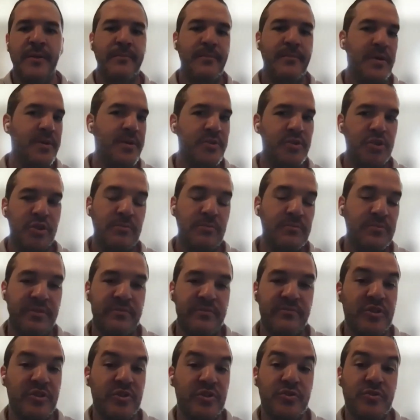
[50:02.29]
But in terms
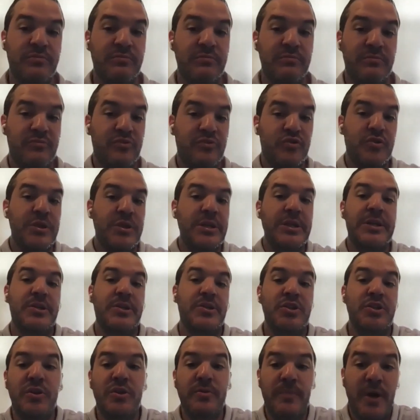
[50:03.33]
of just
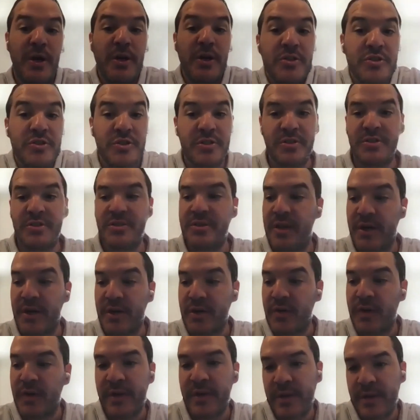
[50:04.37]
drinking too much, it's not
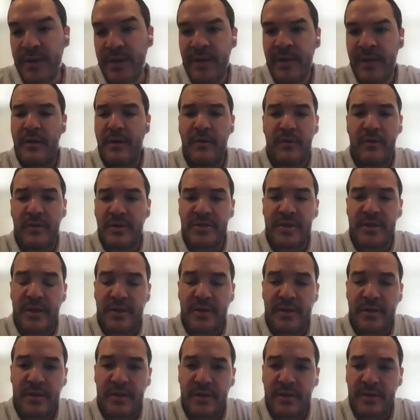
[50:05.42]
great, or it's not
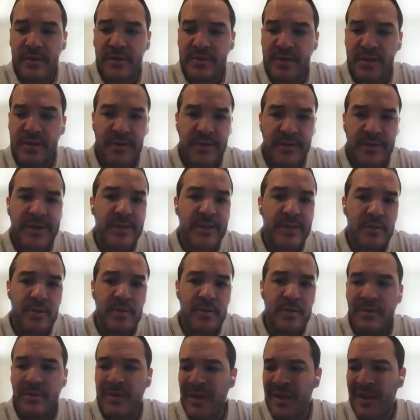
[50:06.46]
going to kill
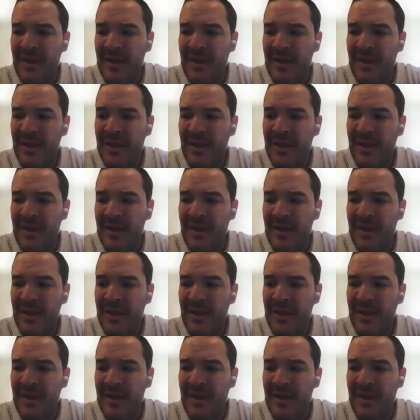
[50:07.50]
you.